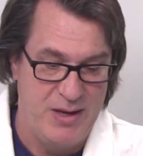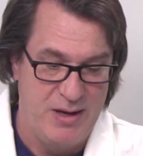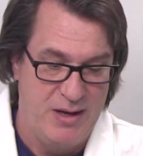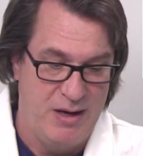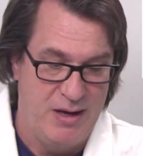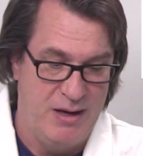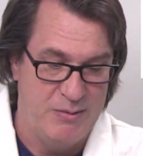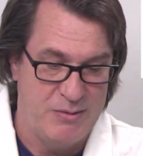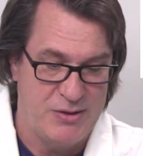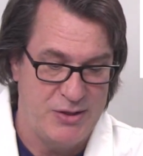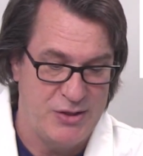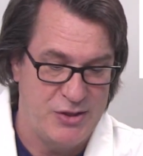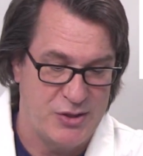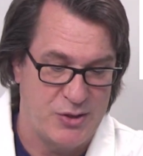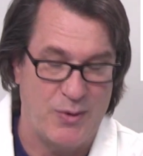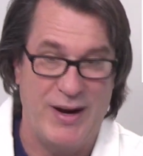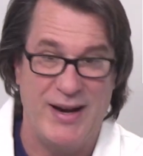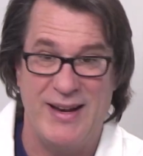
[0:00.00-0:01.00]
So this
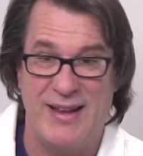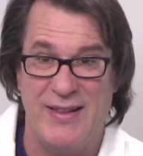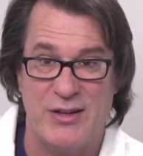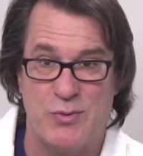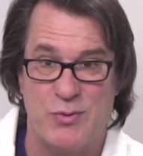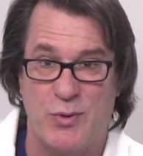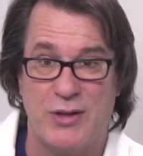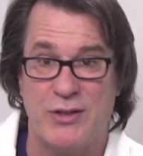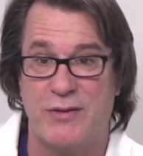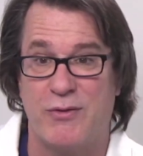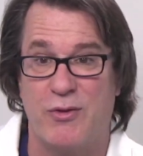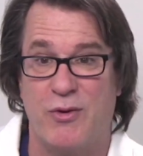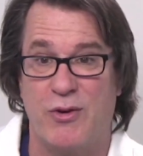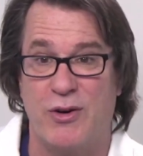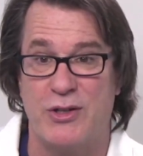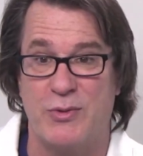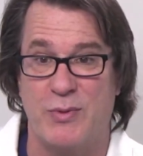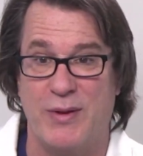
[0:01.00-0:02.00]
is great. And this works, of
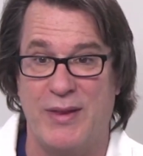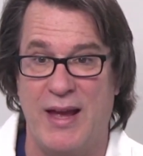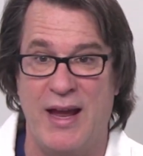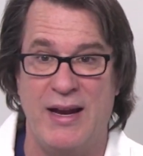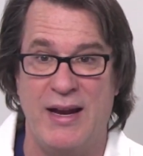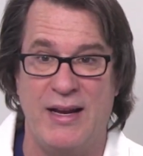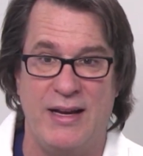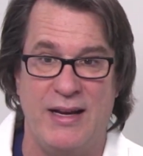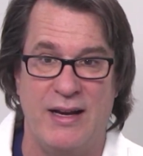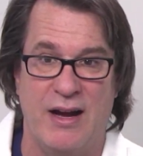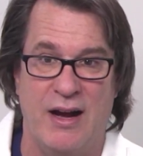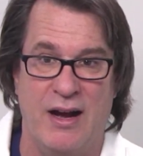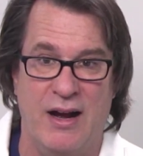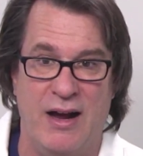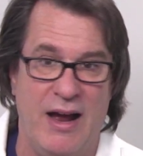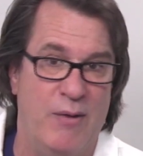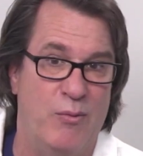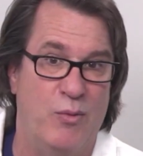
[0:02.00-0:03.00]
course, with any
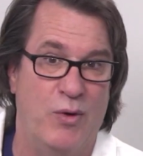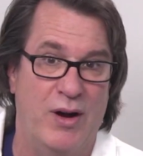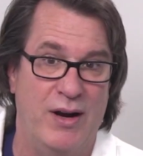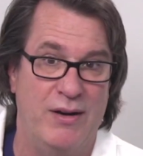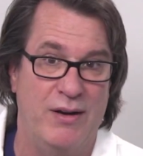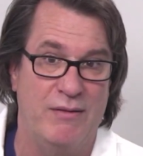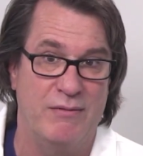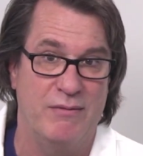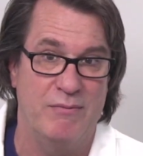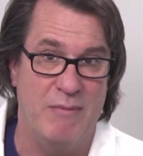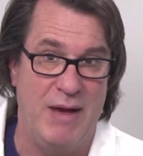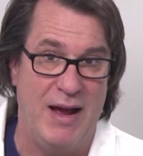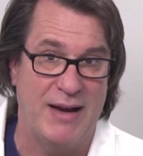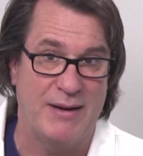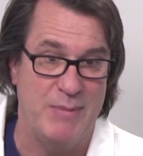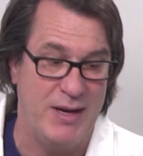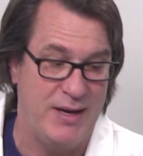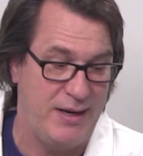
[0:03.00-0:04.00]
M1
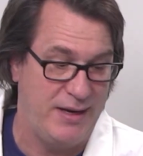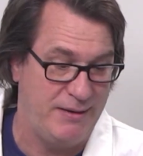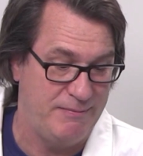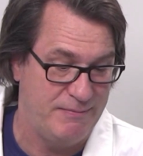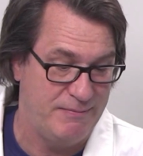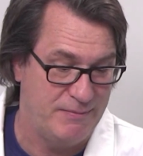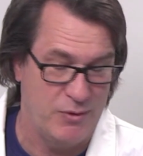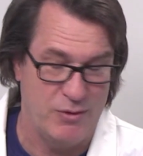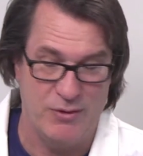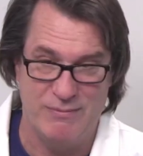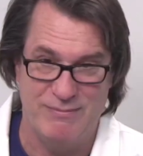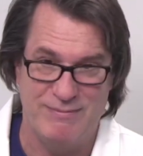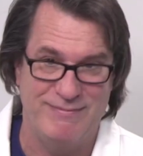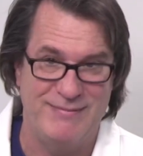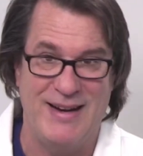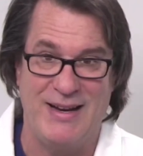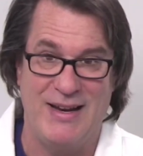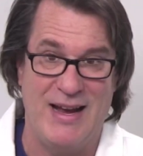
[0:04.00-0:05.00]
Mac Mini or
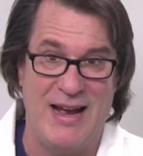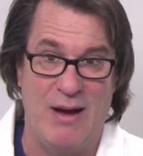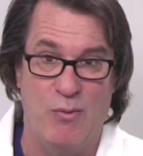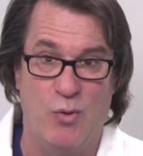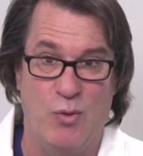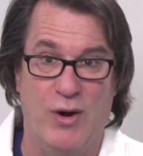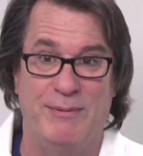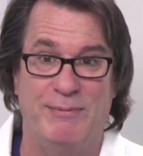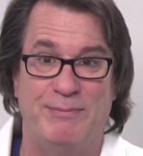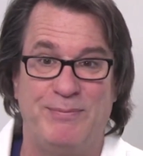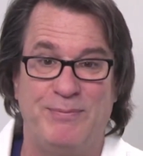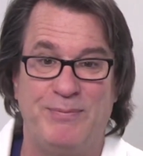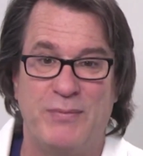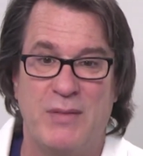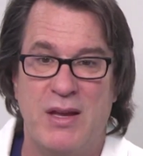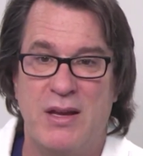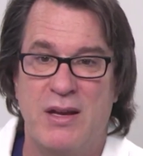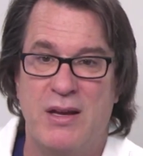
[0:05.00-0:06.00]
any M1.
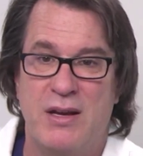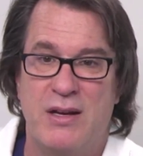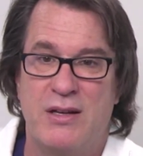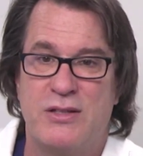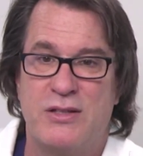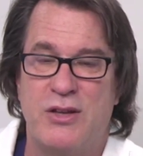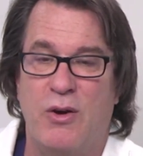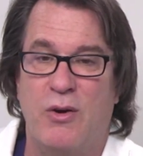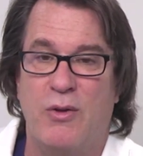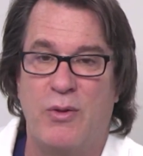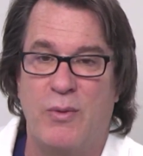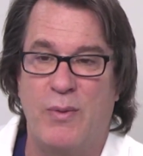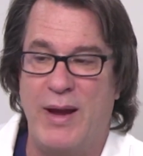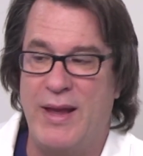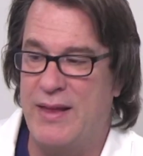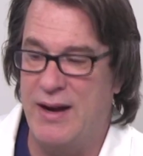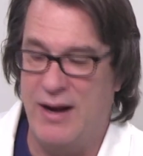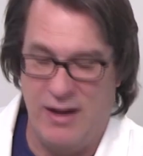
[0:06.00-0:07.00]
So the
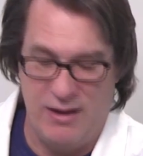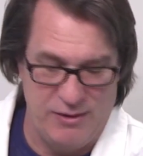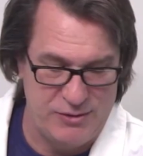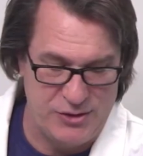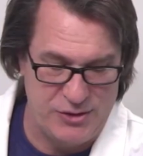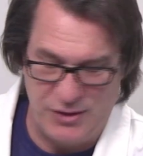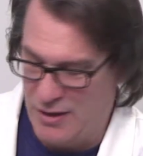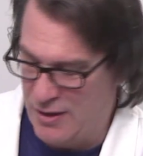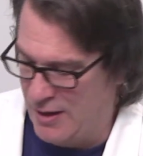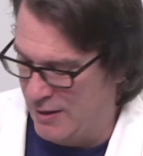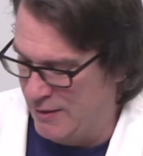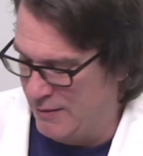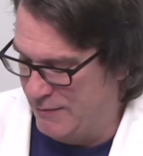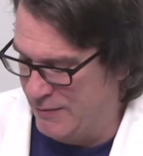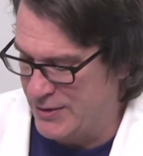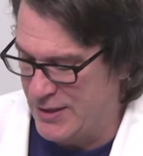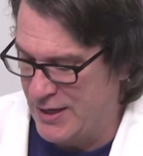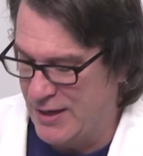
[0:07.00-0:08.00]
way that I'll start,
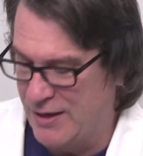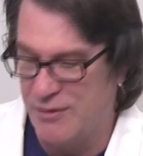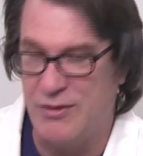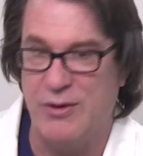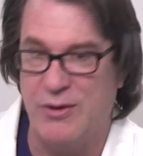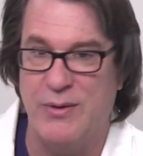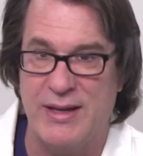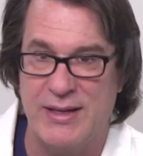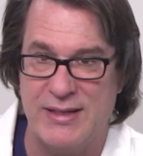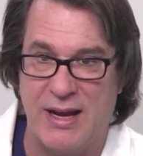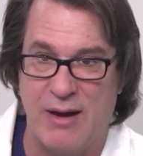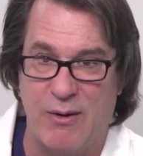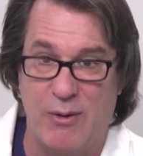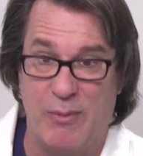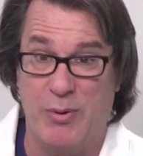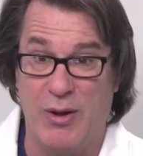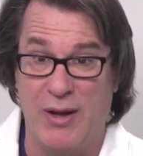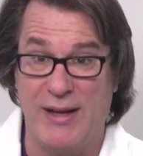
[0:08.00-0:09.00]
first thing I'll do is I
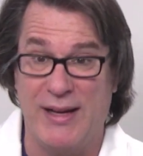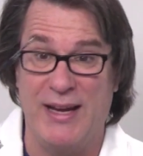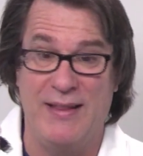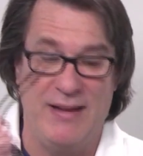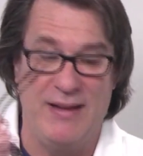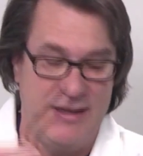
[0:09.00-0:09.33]
will plug in the